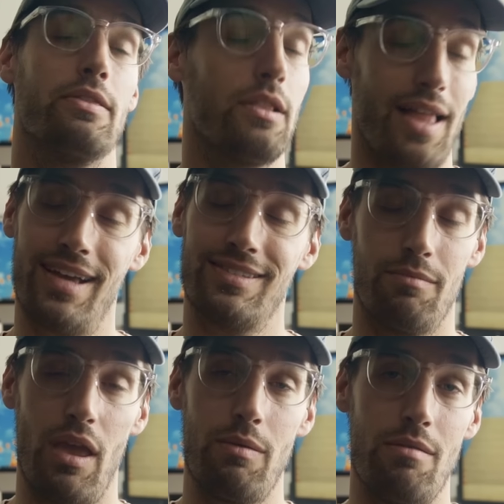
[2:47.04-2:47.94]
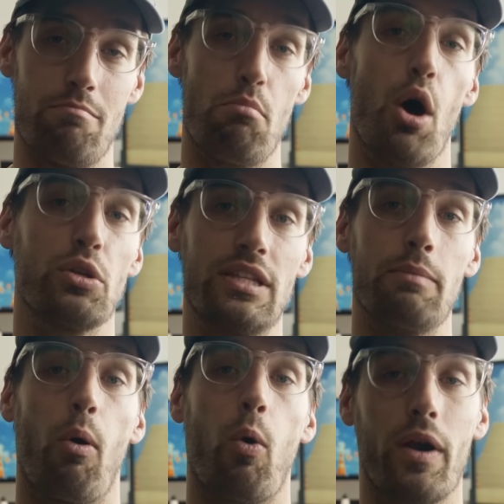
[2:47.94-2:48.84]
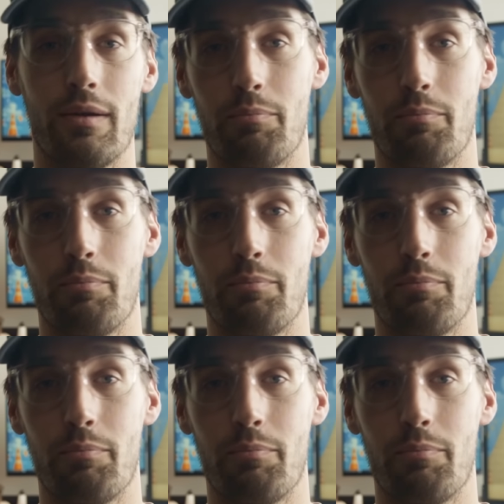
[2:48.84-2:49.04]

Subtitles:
the last and maybe most important